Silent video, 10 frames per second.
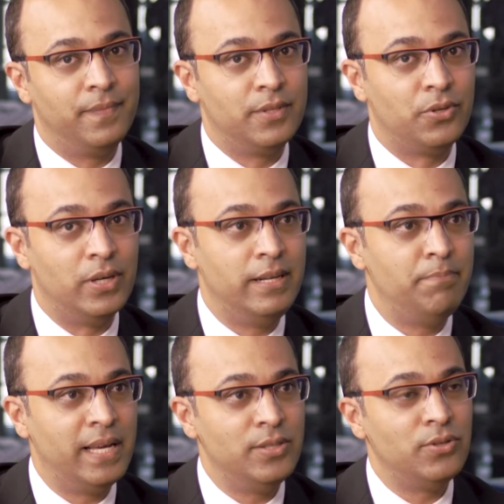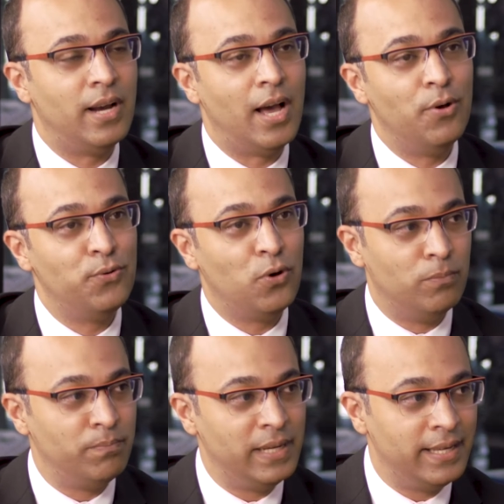So it depends on how
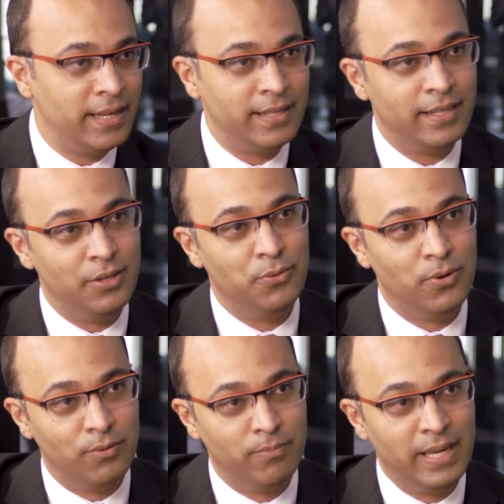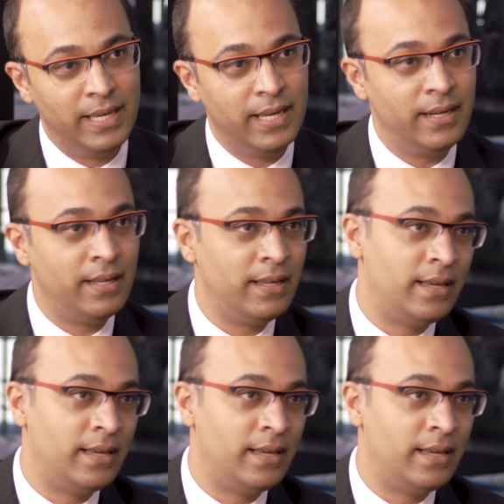complicated you want to make it.